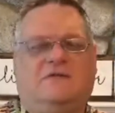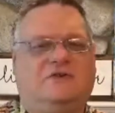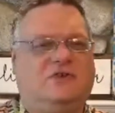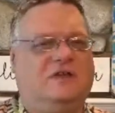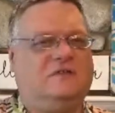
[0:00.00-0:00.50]
of
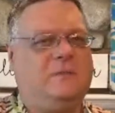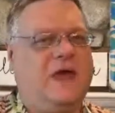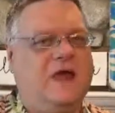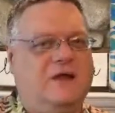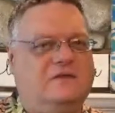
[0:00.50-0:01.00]
a
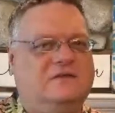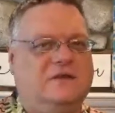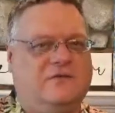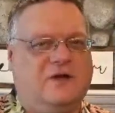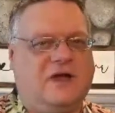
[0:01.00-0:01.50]

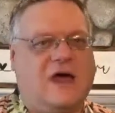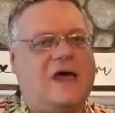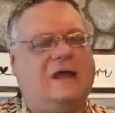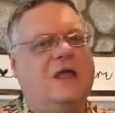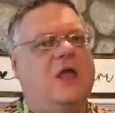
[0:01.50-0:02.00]
transparency for
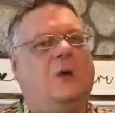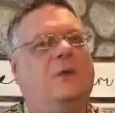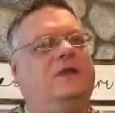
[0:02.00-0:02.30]
God.